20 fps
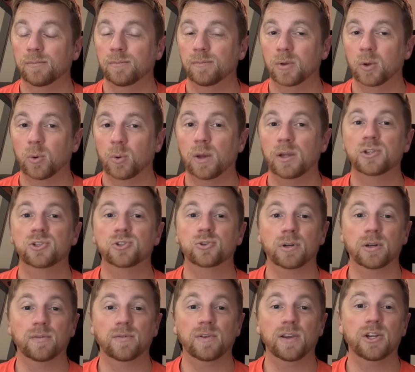quite a string
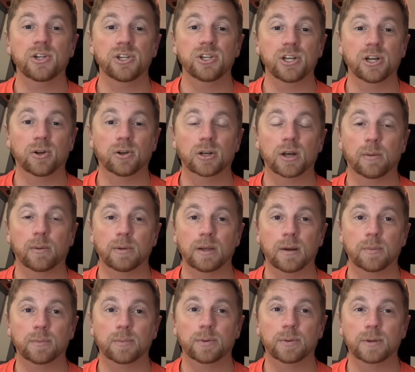of AJL coming
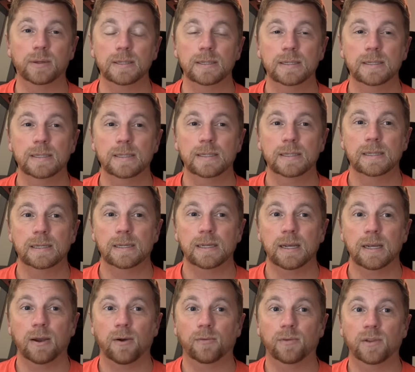up
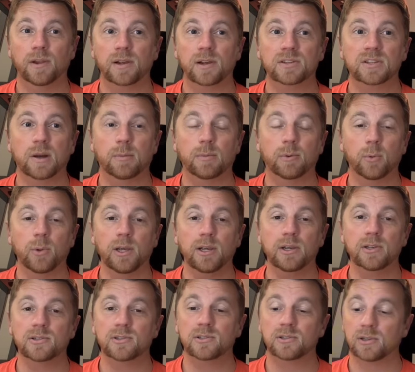over the next couple of
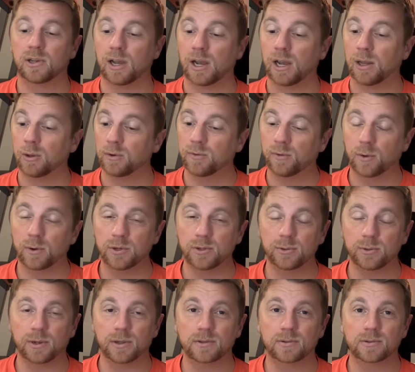weeks. I look forward to
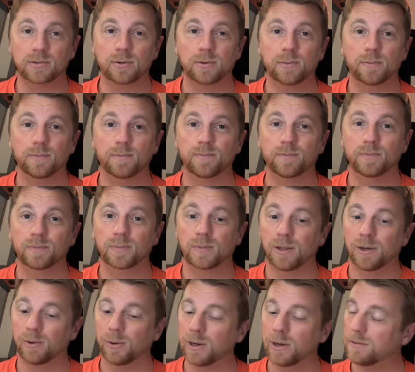it. So you
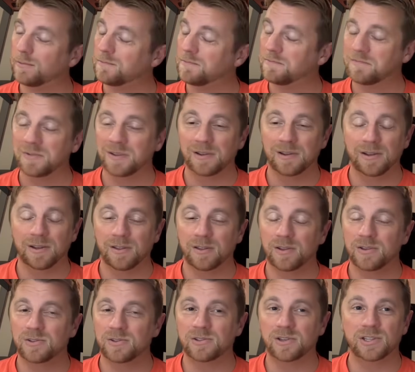know what?
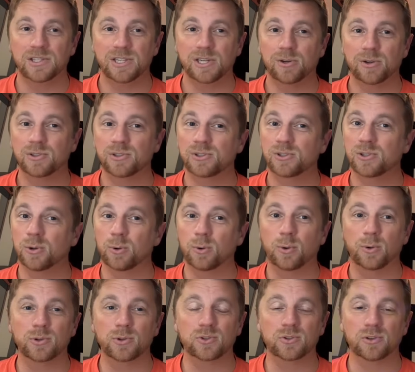This series is still
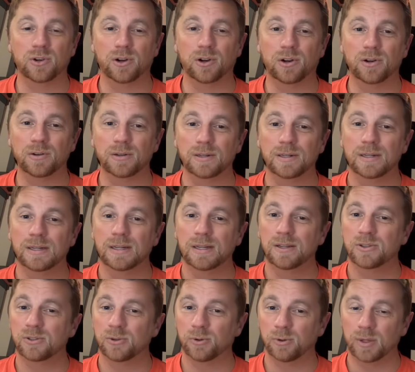going strong.
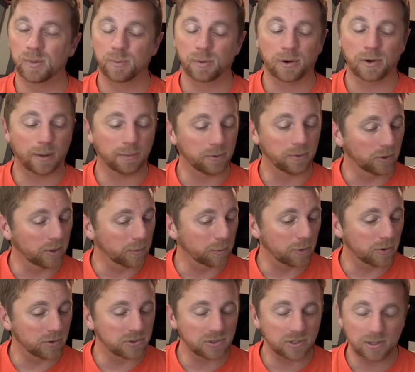It's I'm the only
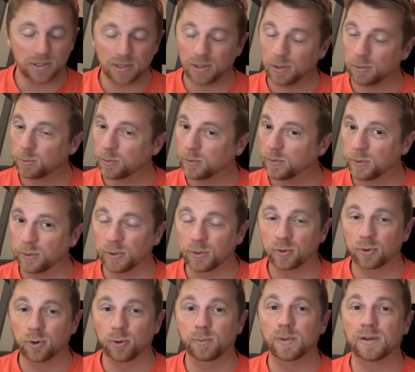person, and we're the only
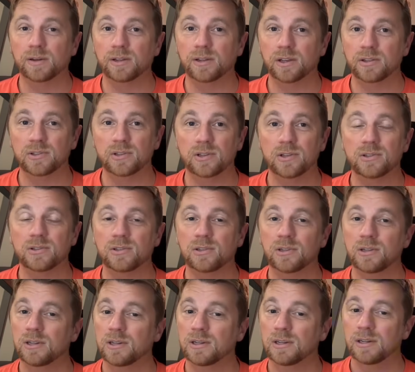group that does this.
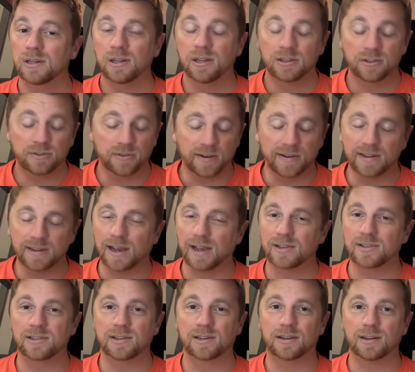It's
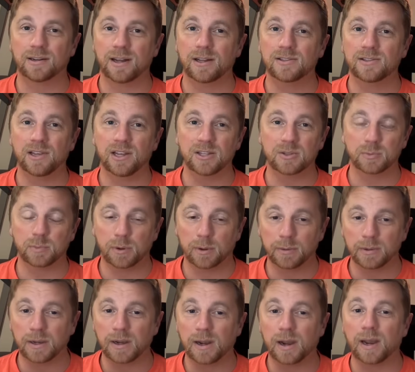fantastic. I'd say it's
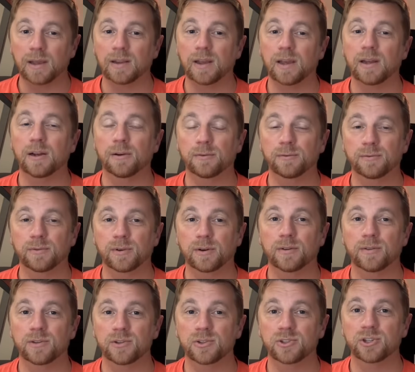probably a highlight of
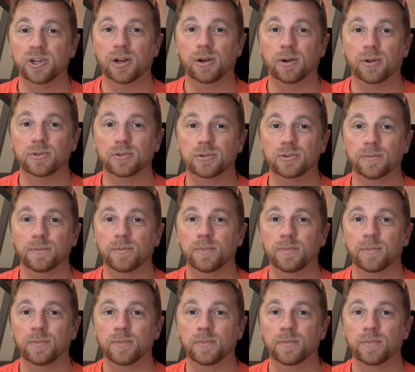this channel. So